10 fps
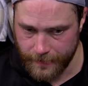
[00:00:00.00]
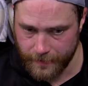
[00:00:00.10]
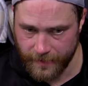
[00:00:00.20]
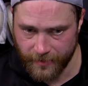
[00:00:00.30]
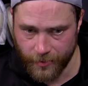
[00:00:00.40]

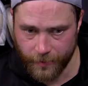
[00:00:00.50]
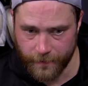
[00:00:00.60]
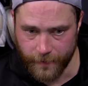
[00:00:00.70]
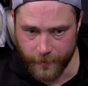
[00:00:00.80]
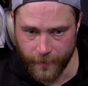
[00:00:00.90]
Then to score the
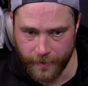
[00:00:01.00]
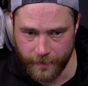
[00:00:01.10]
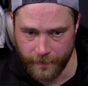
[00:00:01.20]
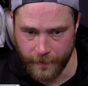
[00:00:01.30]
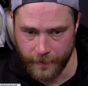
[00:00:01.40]
first one,
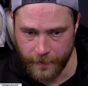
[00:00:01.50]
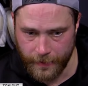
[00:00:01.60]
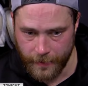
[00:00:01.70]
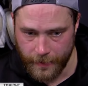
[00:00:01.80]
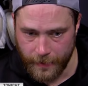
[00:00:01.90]
I
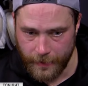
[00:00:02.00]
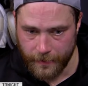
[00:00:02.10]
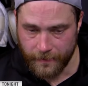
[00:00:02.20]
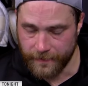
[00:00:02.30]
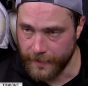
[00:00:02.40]

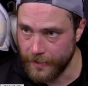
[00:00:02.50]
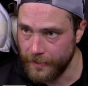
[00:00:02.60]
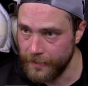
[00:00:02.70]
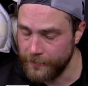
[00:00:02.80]
deflated a little